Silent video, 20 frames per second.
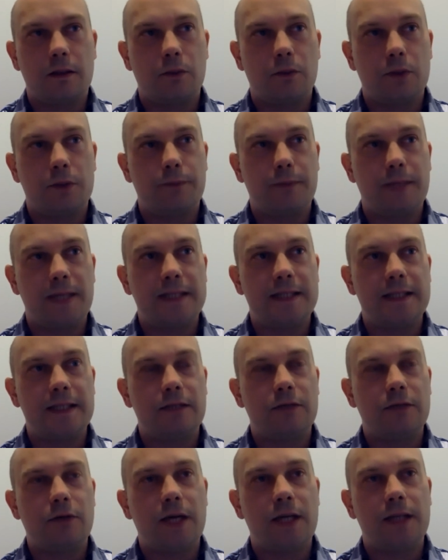What makes
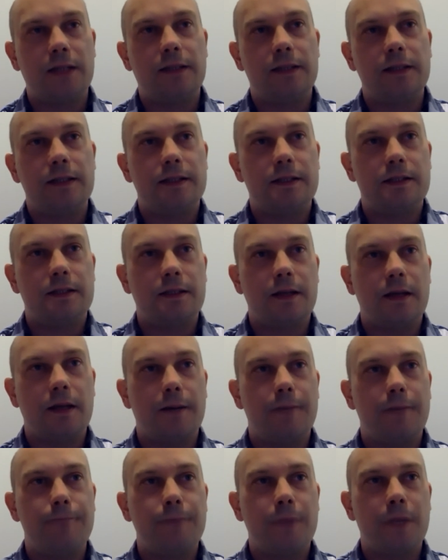it great is,
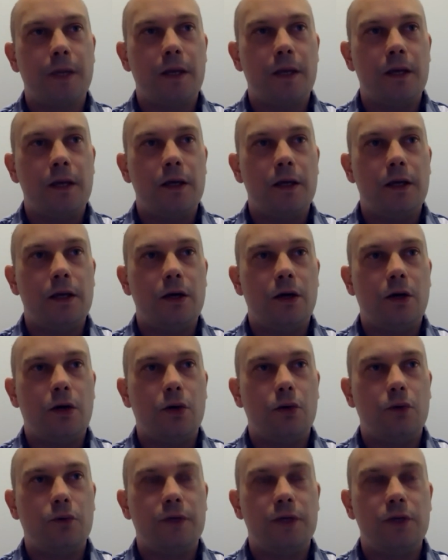
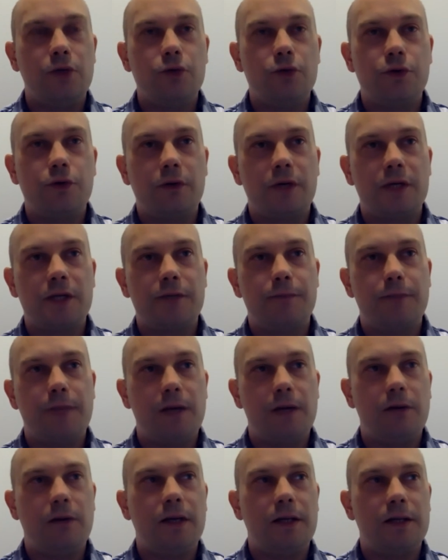the user
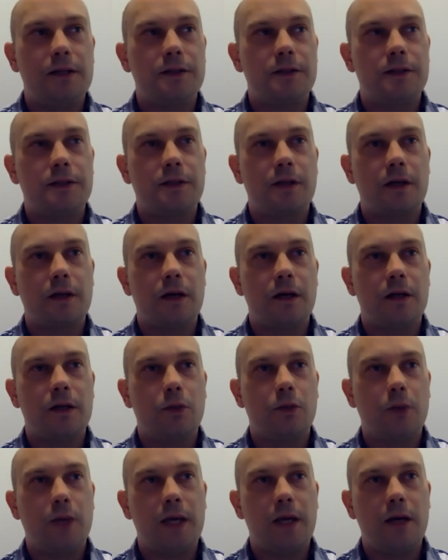experience,
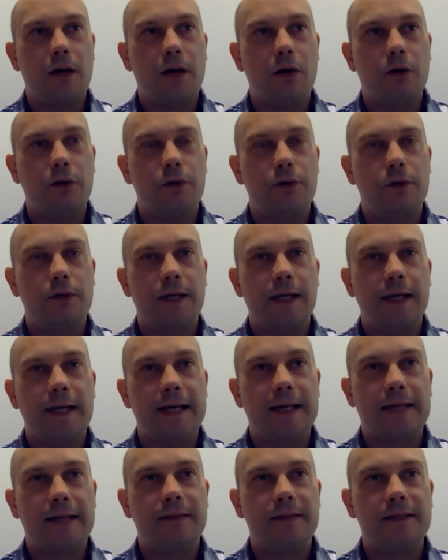the way how you
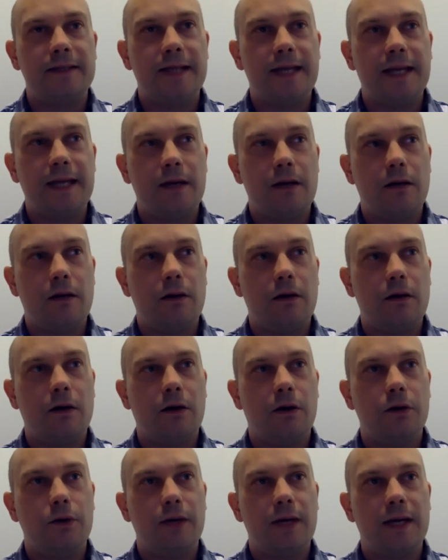collect the data,
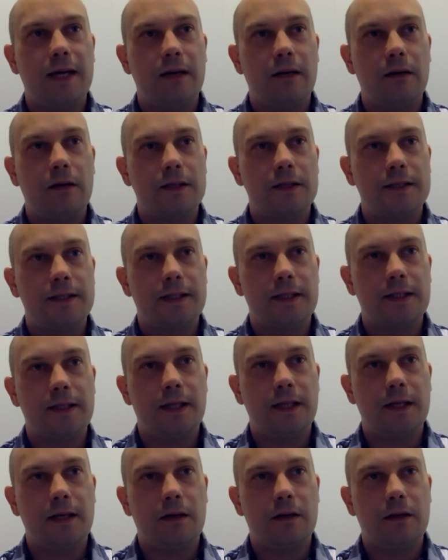how you analyze the
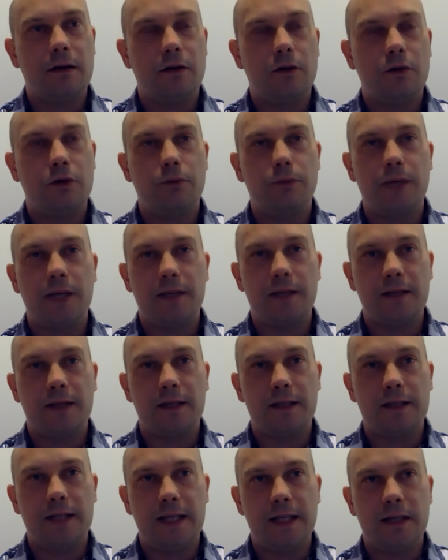data, and how you bring
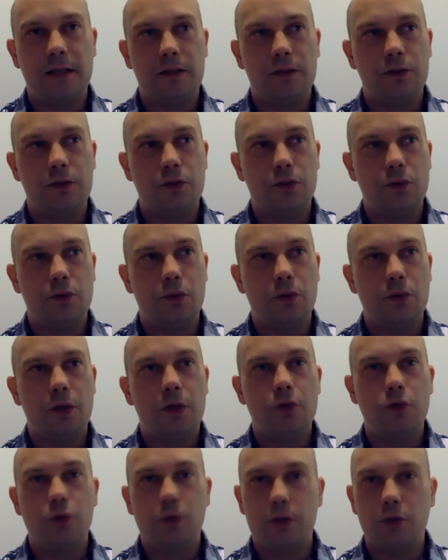that data to
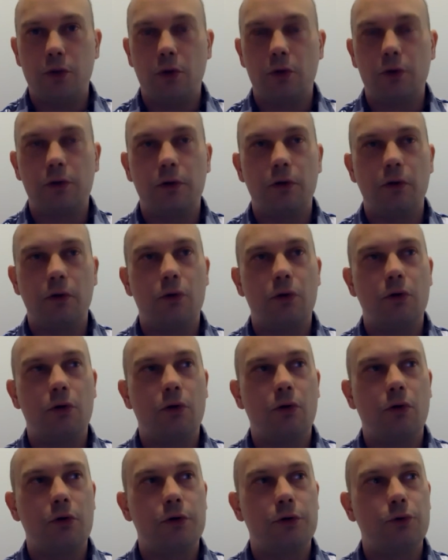a doctor
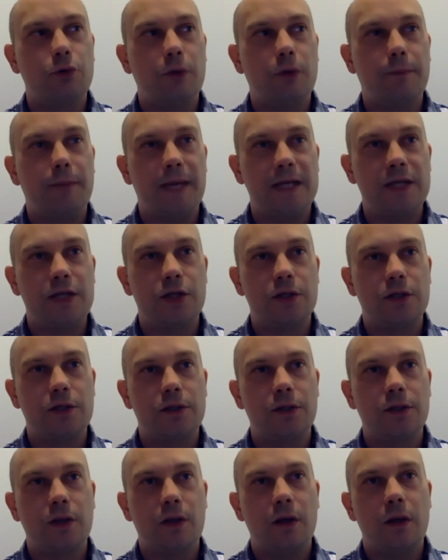or to a
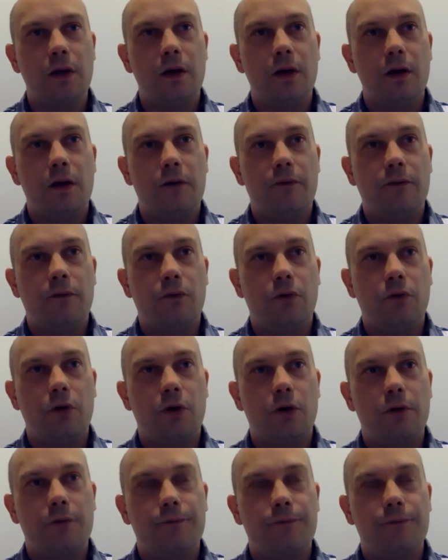patient for